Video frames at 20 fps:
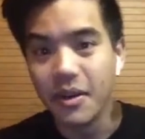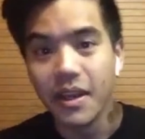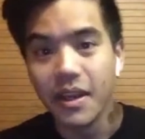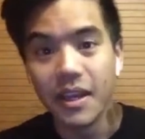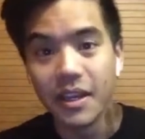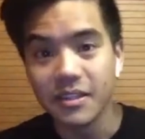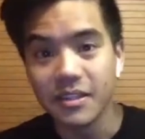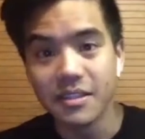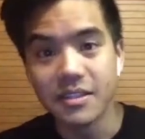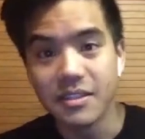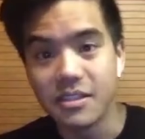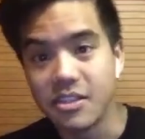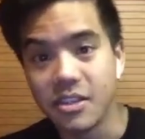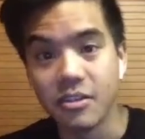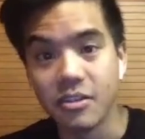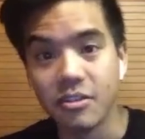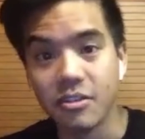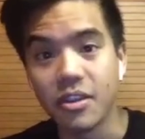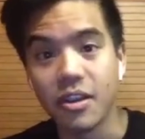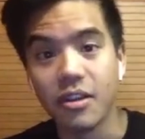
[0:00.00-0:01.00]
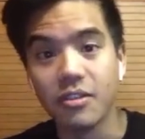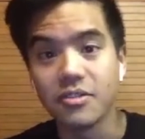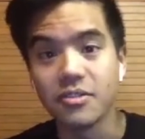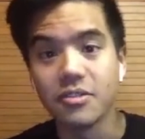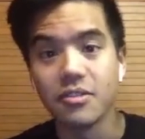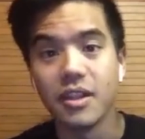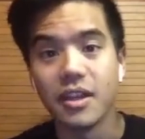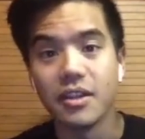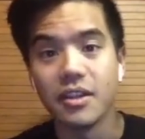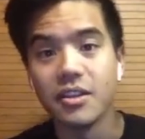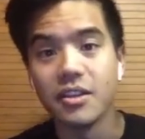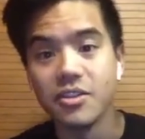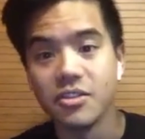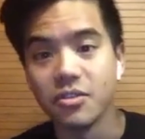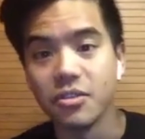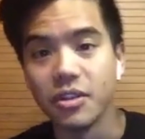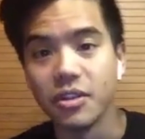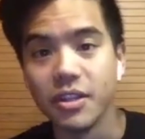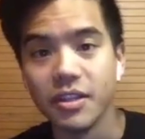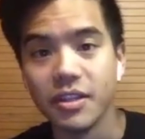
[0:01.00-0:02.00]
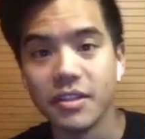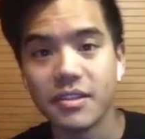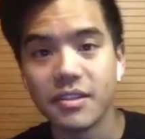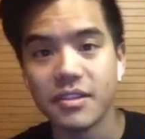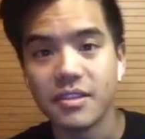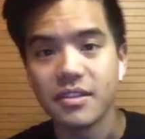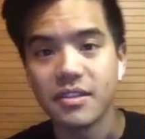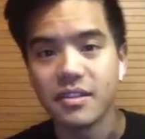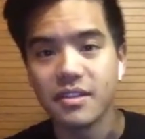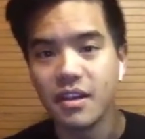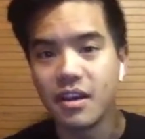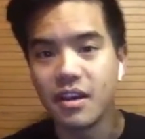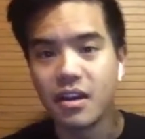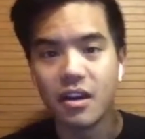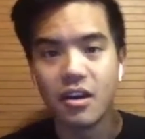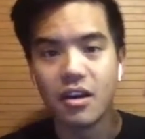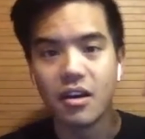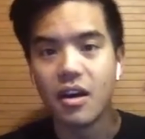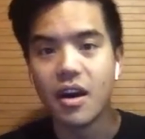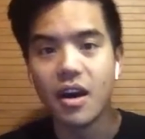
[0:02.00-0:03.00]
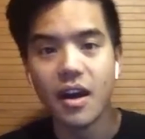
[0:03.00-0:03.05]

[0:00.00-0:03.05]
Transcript: ex general counsel at AngelList, uh,